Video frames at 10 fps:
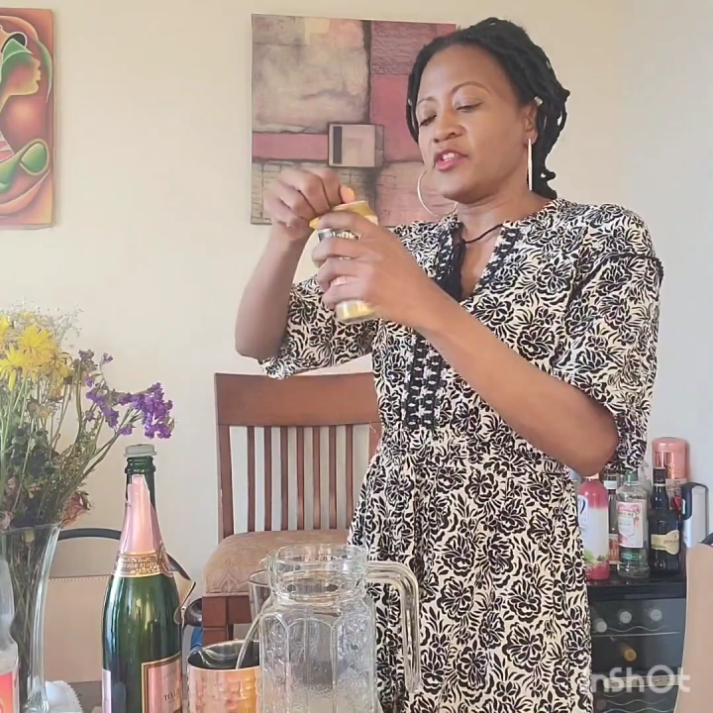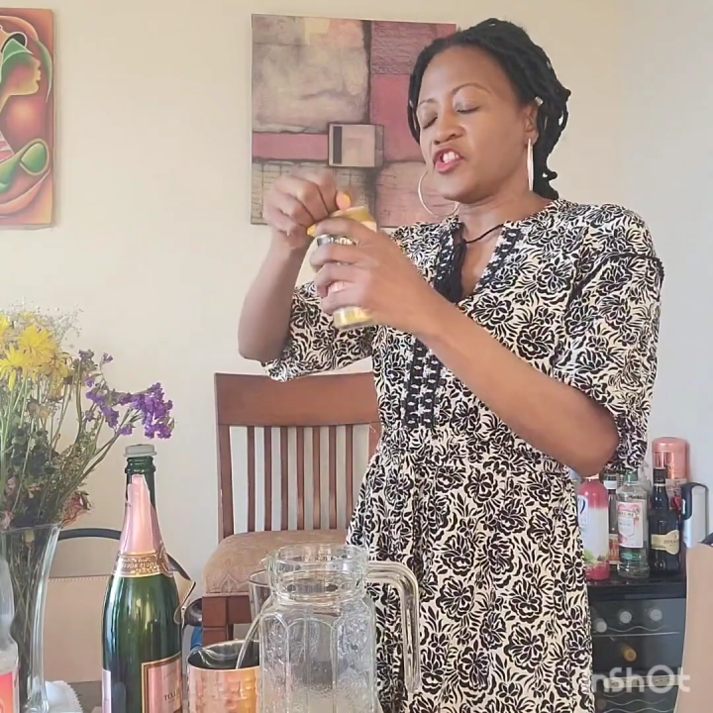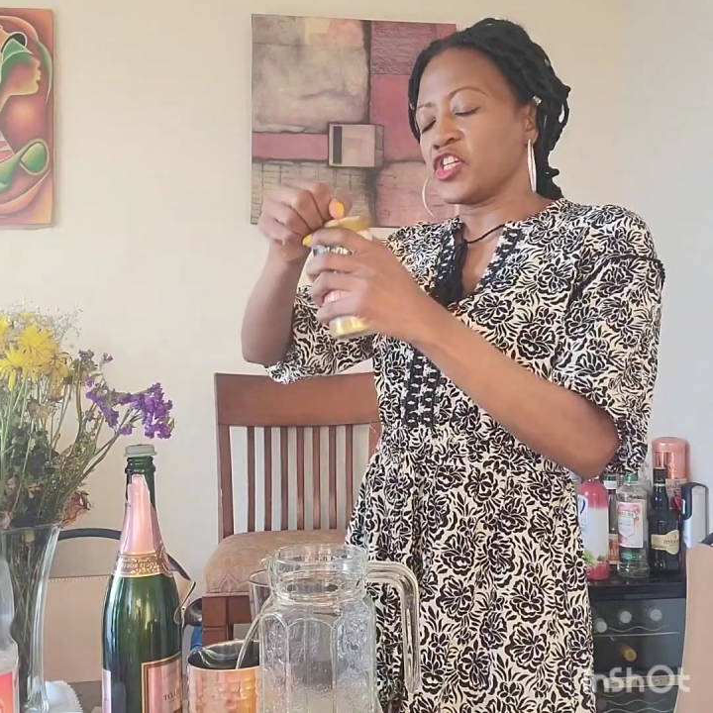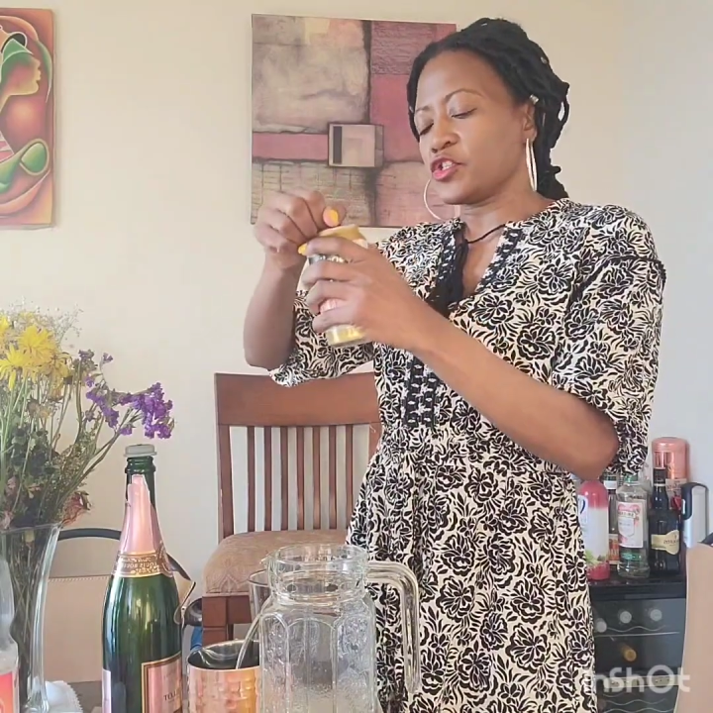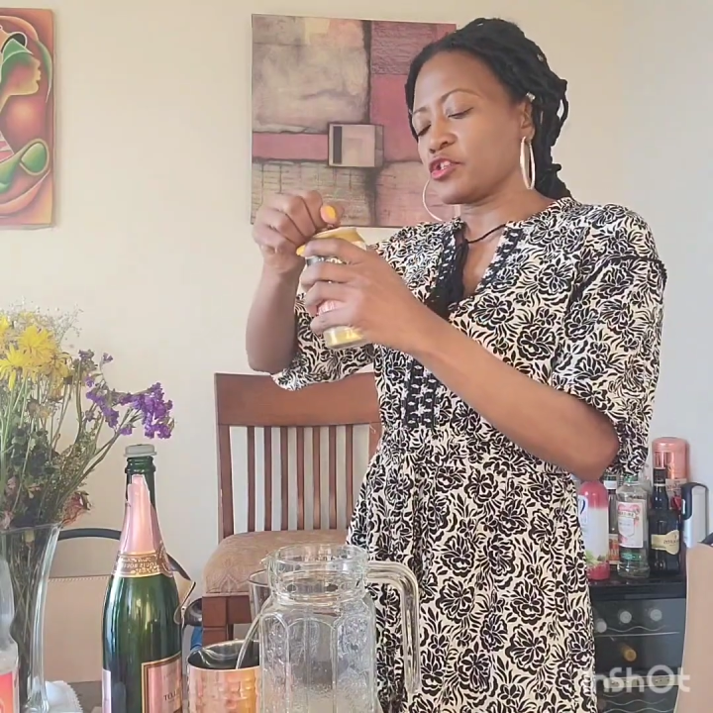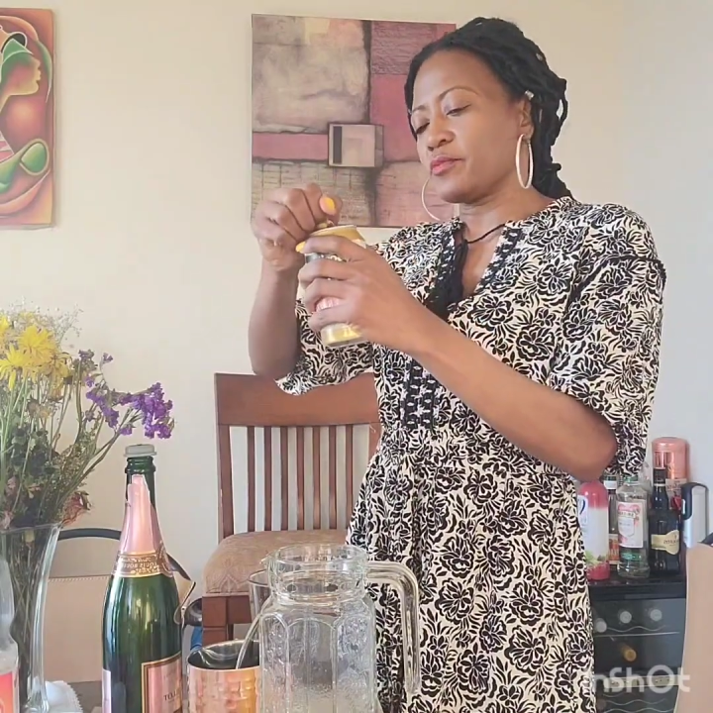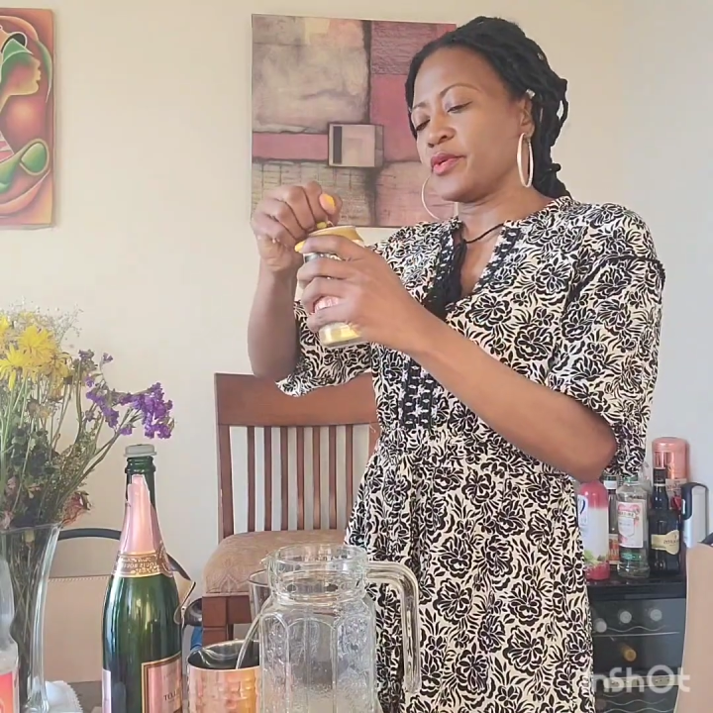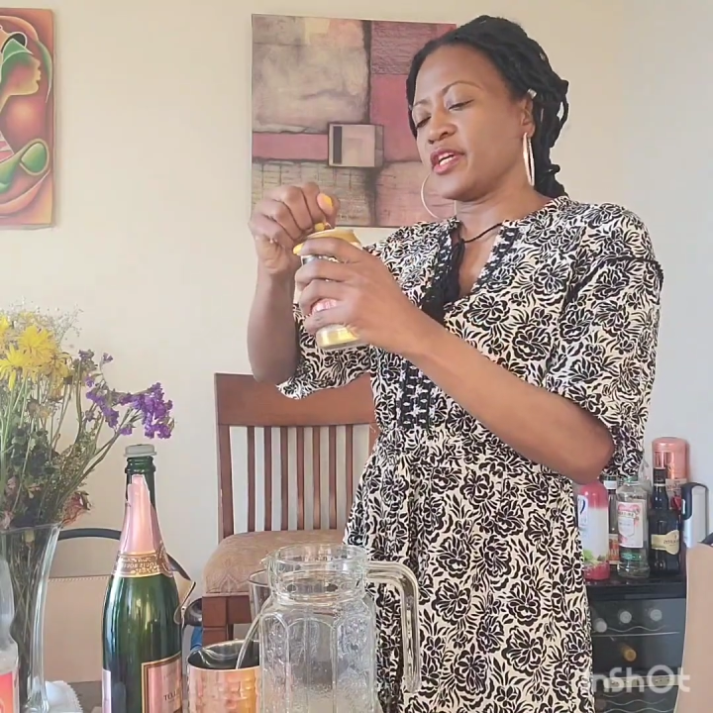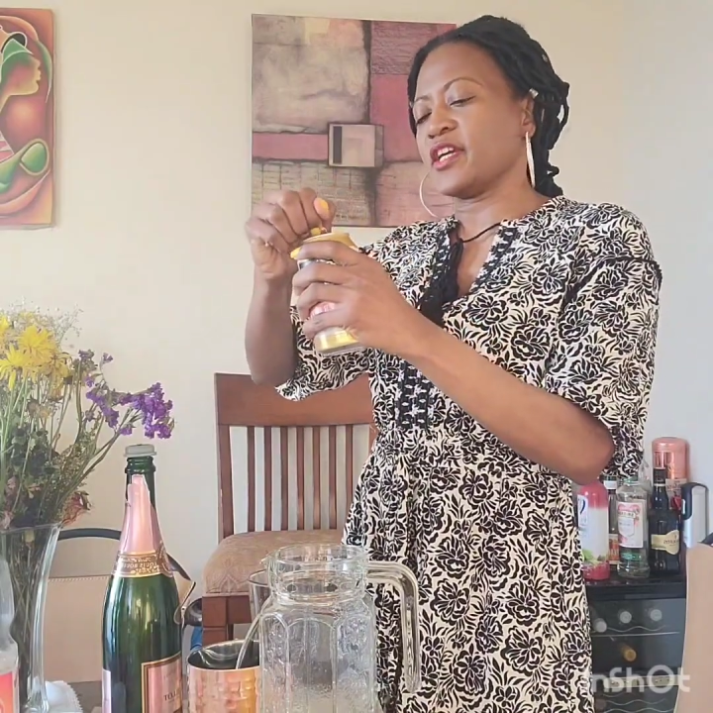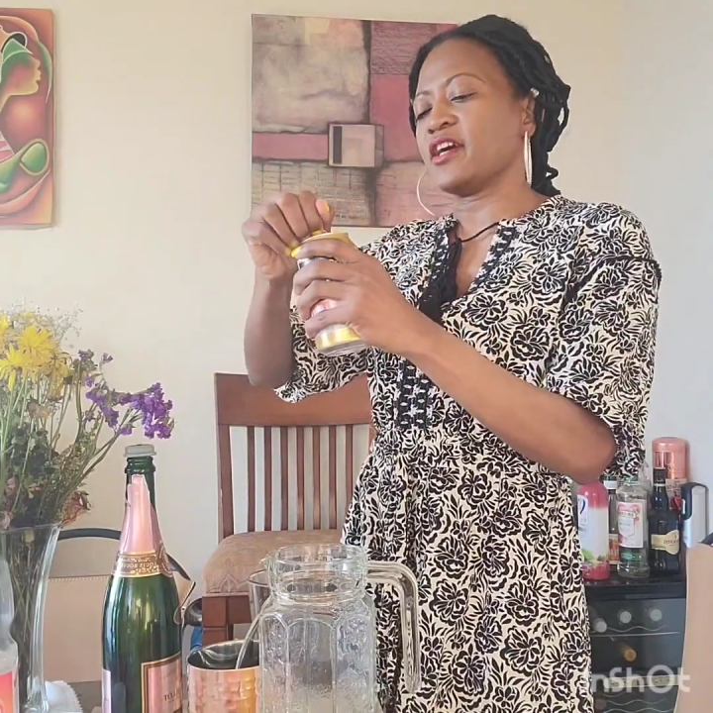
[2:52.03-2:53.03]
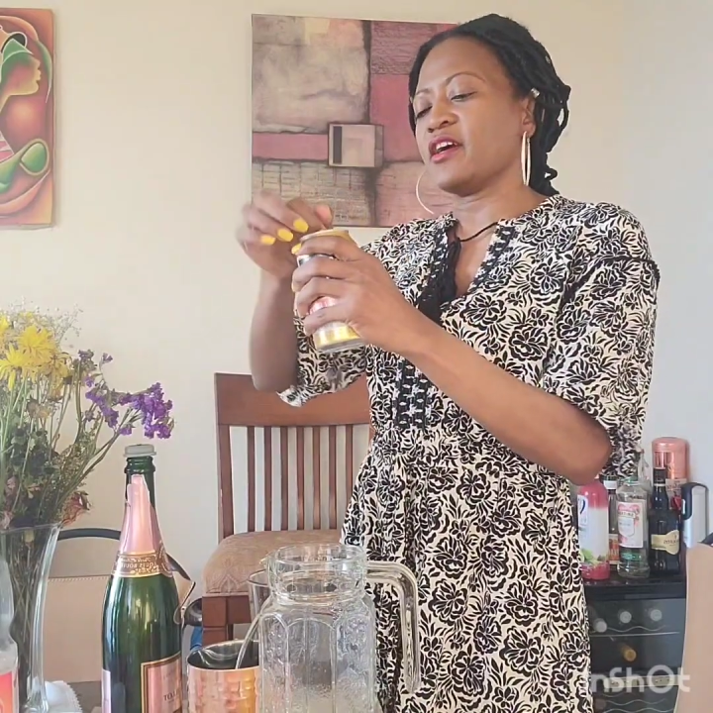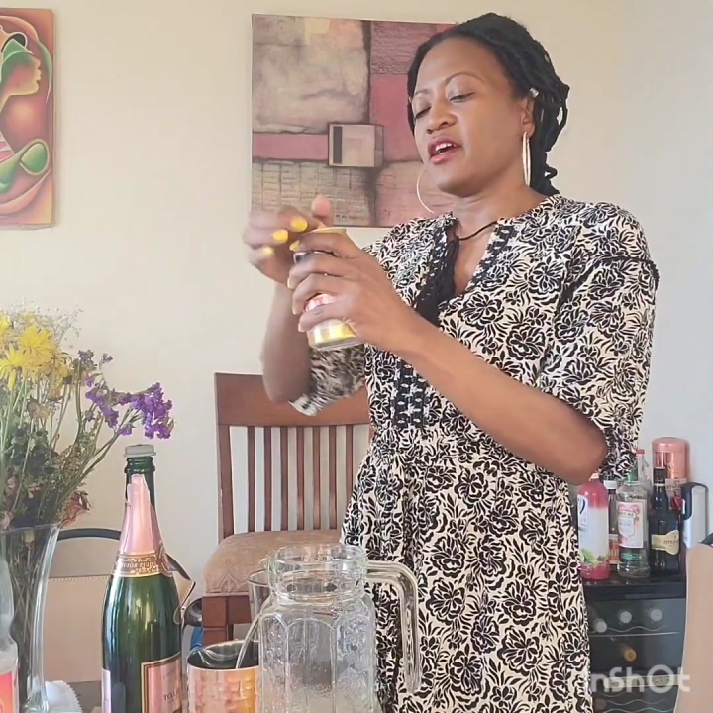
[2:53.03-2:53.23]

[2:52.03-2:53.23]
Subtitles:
ginger beer.